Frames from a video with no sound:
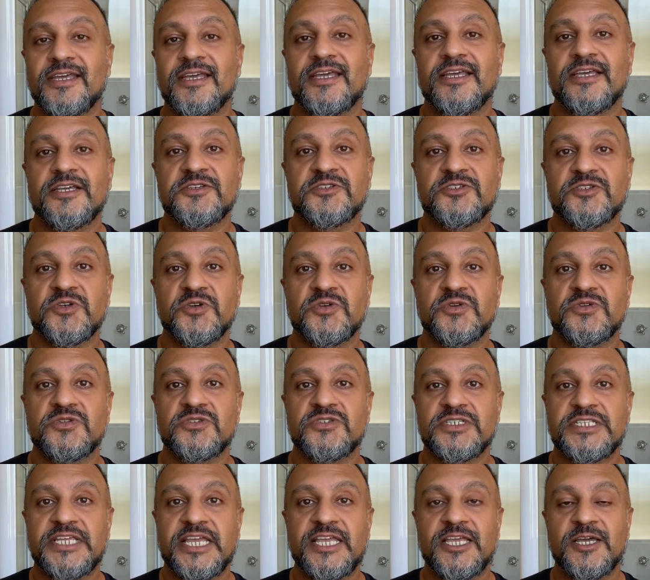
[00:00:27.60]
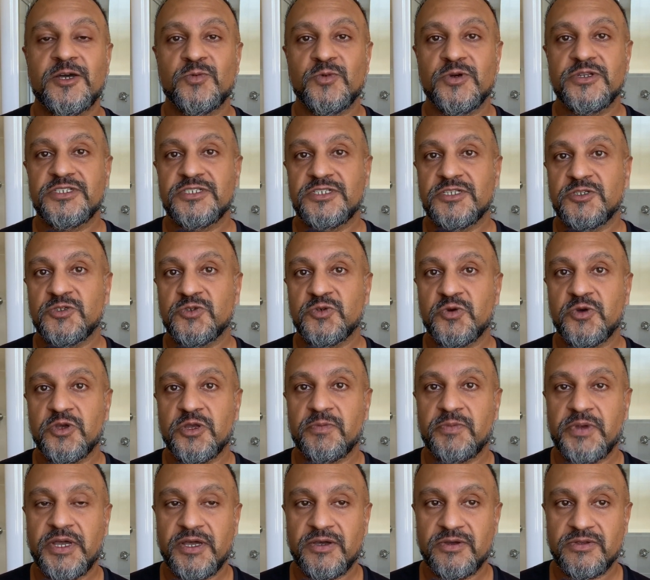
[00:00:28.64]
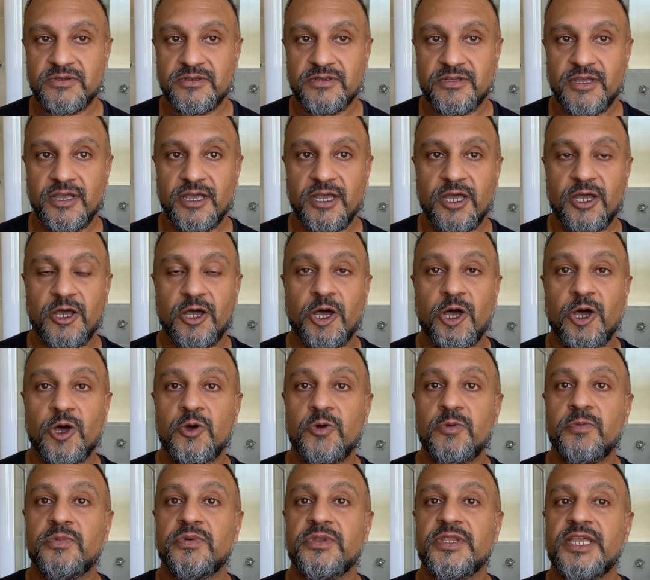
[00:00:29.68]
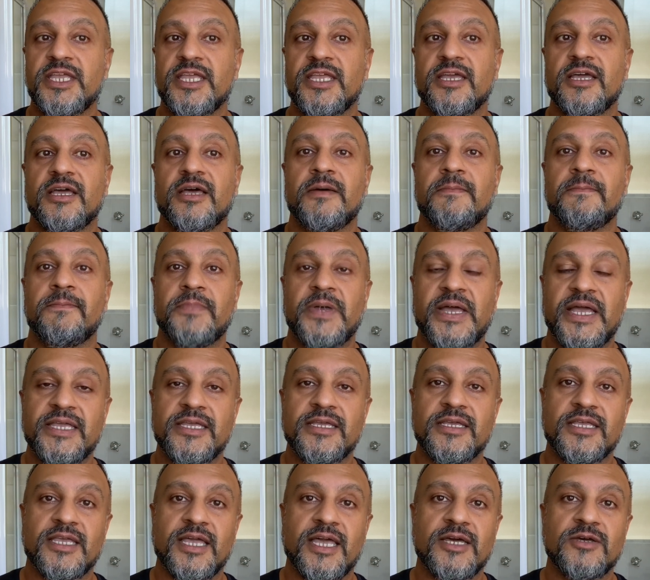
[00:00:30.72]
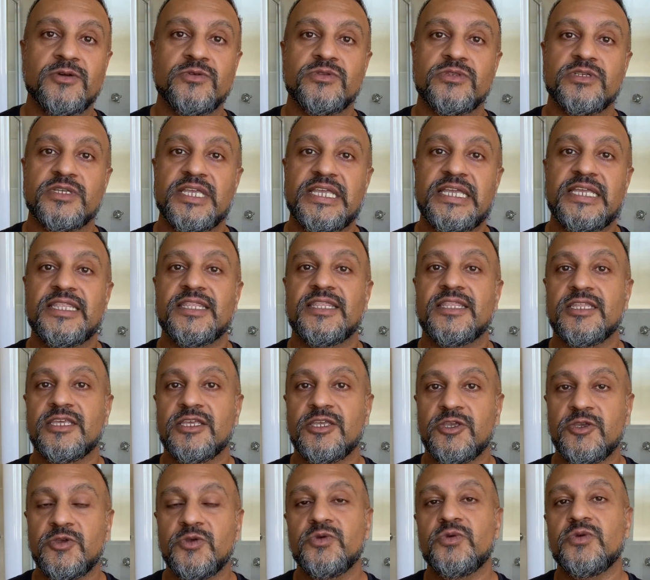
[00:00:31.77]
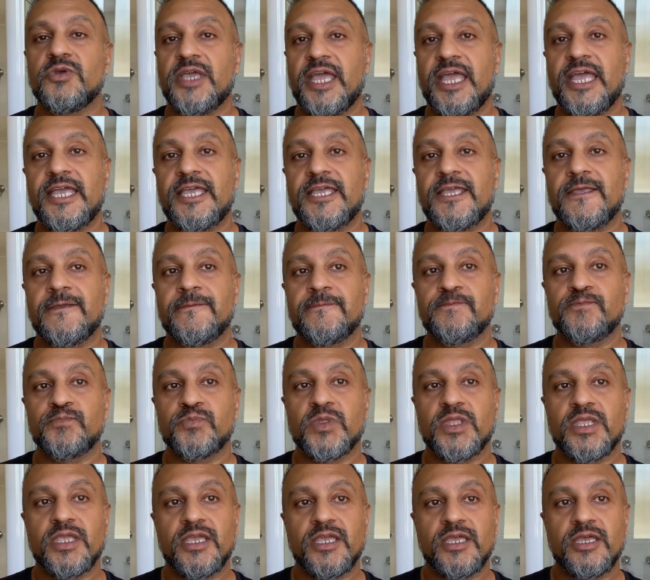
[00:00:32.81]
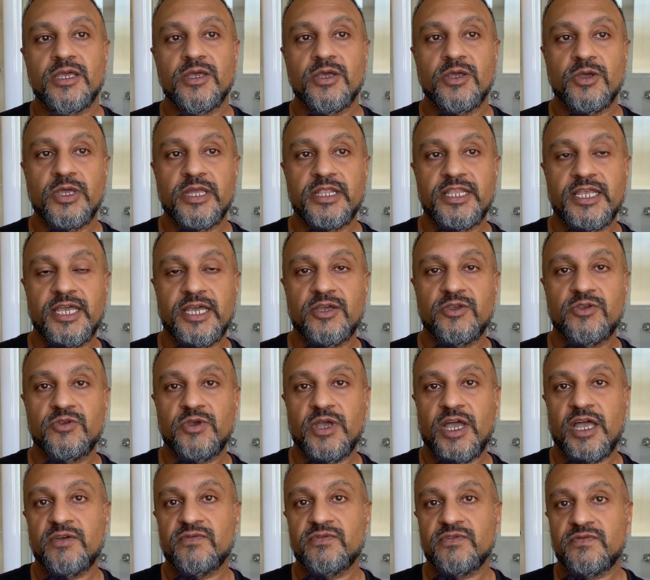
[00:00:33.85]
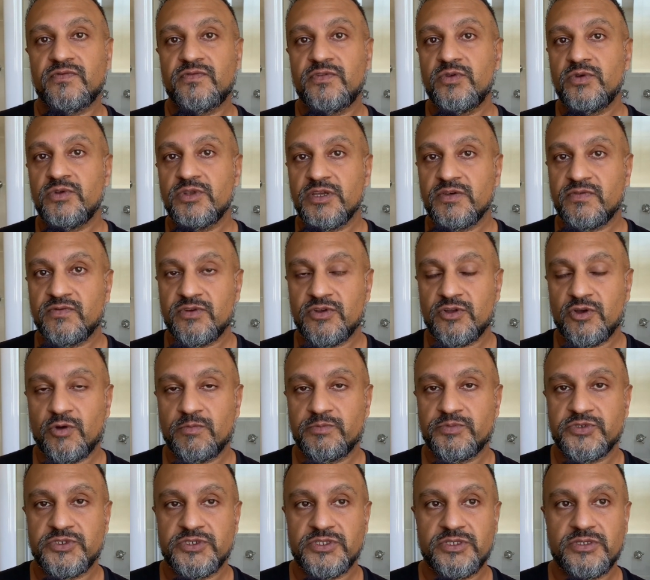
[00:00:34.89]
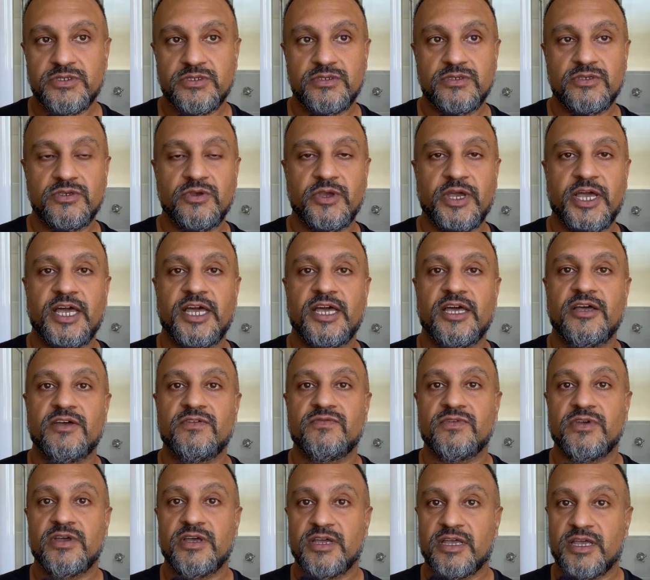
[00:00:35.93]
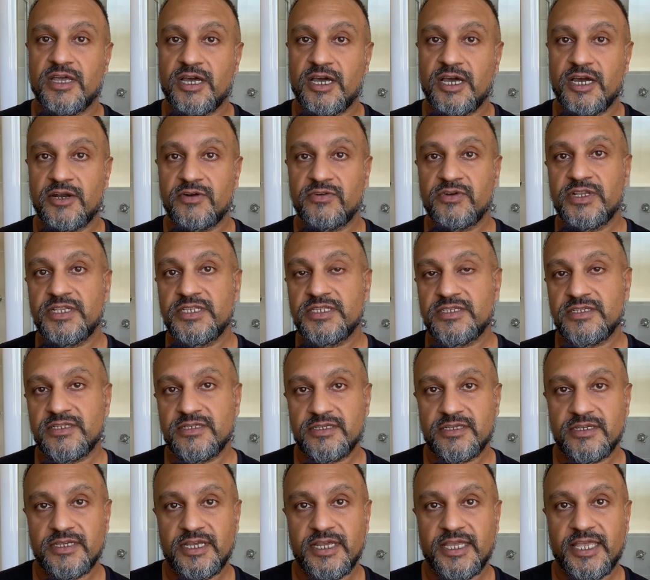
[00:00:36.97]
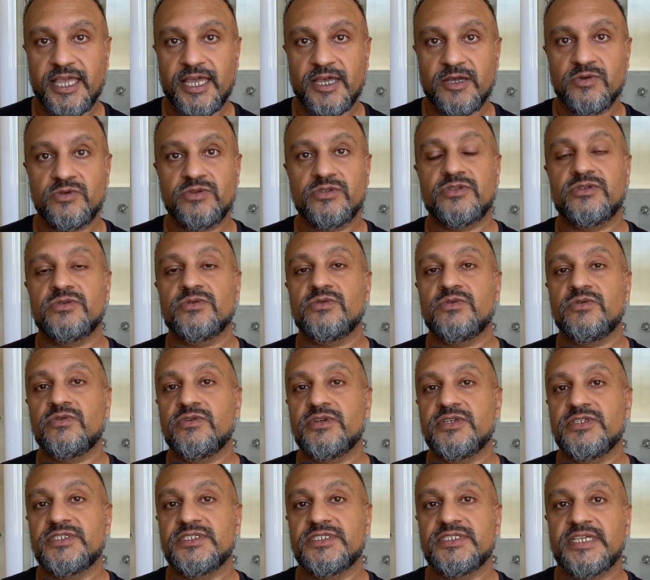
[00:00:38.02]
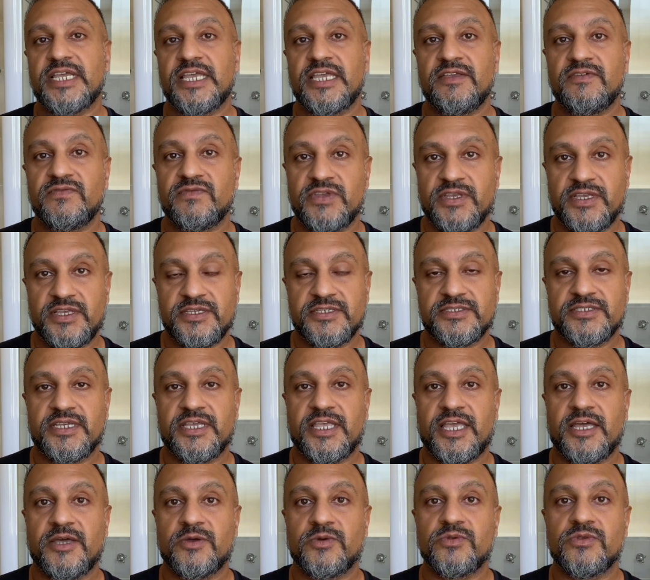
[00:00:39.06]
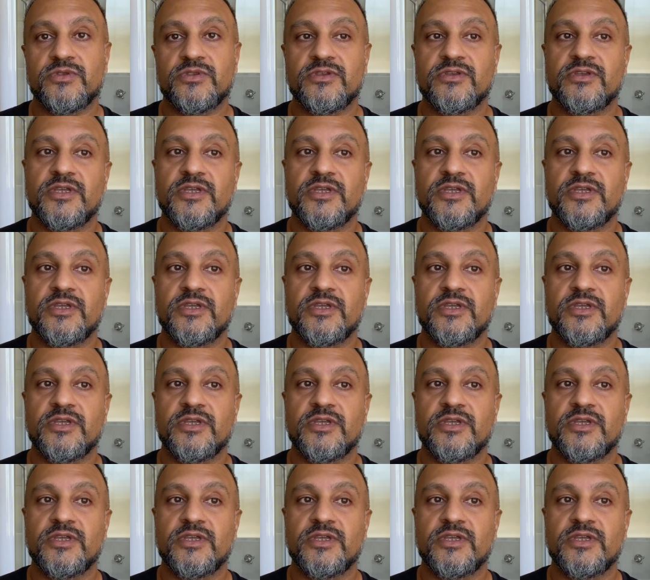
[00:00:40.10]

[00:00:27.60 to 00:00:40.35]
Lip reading: So today I wanted to talk about opening a bank account in the UK. Now you have a few different options. You have a current account or a savings account.